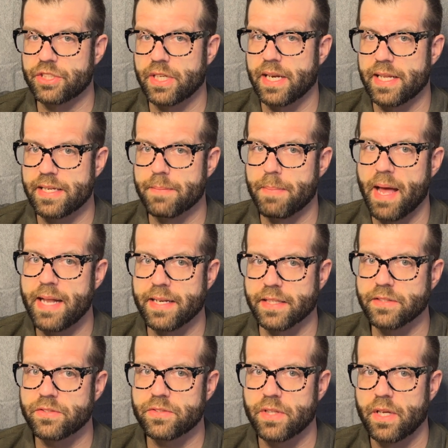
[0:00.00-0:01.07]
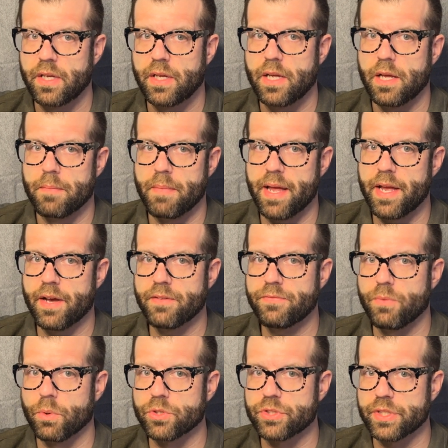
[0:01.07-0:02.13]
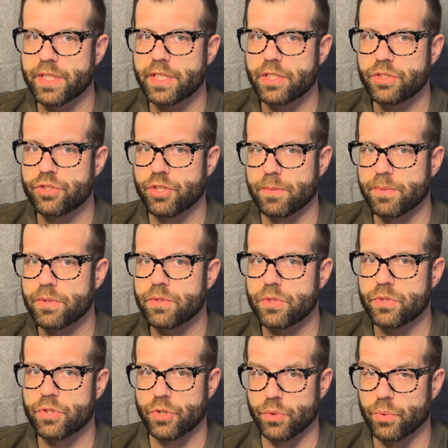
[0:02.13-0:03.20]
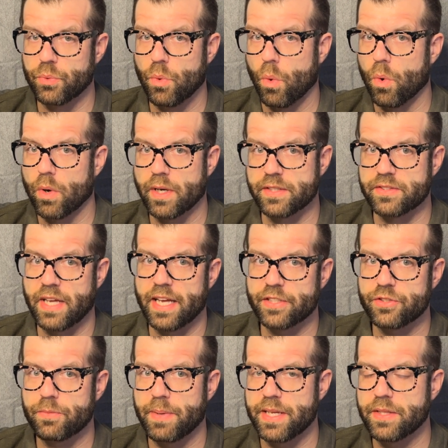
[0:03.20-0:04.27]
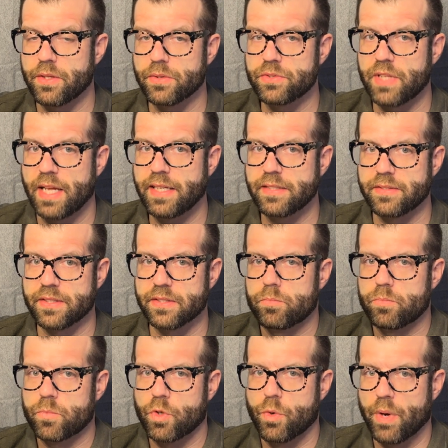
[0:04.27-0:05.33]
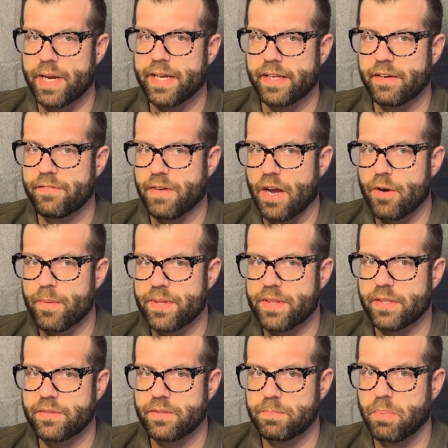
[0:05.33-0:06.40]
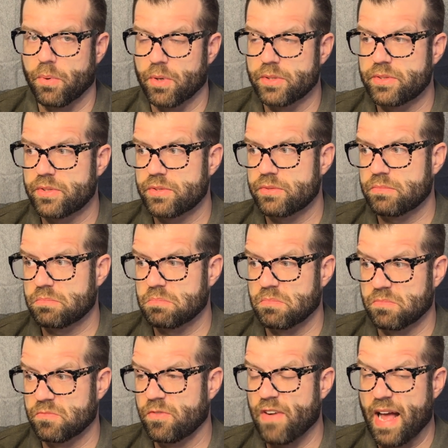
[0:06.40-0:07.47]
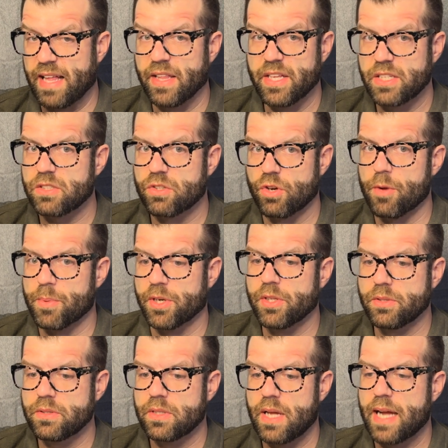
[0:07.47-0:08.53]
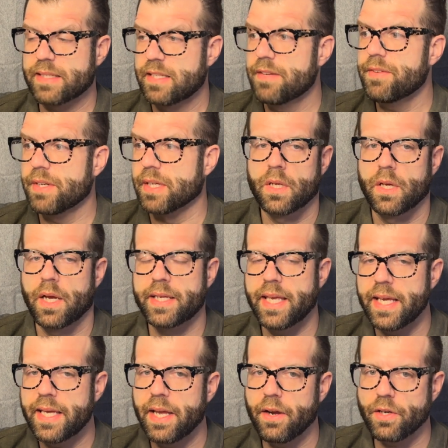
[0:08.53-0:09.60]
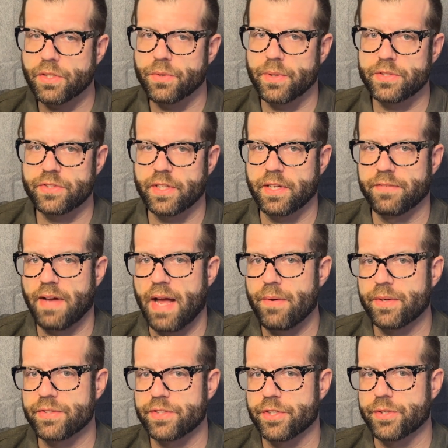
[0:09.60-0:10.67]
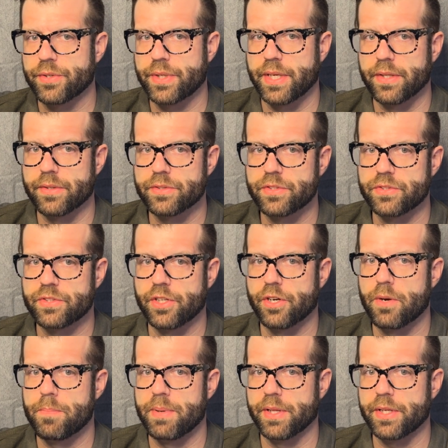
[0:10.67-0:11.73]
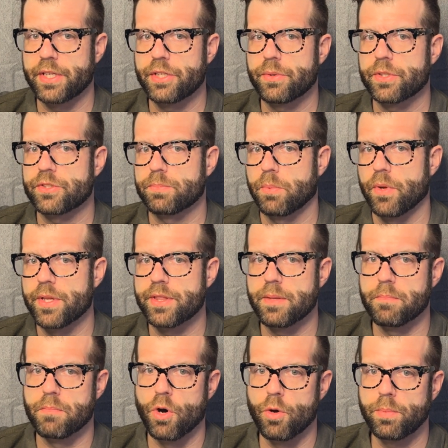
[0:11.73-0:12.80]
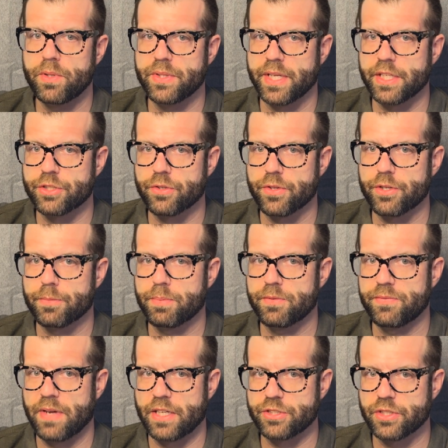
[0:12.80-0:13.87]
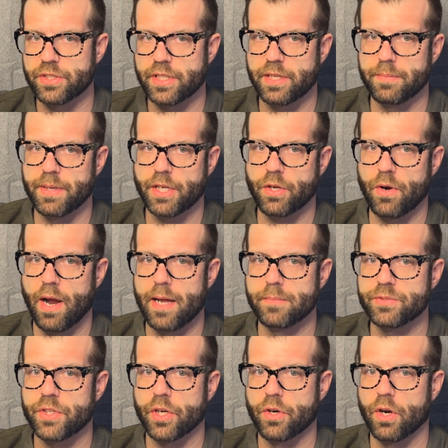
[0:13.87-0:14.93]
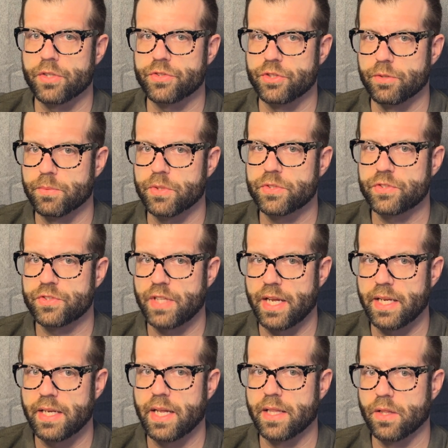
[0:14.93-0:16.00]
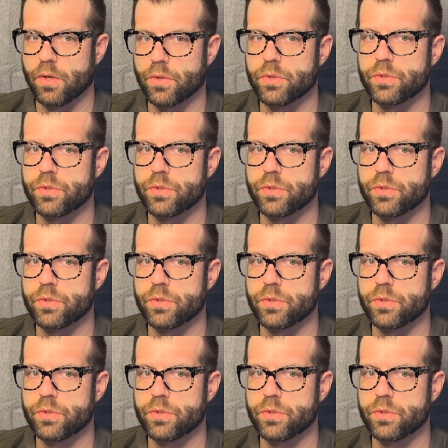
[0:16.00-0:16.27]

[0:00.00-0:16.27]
and independence, may unfortunately contribute to or exacerbate those tendencies, creating an environment that supports violent criminal activity. A key characteristic of highway serial killers is their ability to exploit the mobile nature of their profession to commit crimes across numerous state and local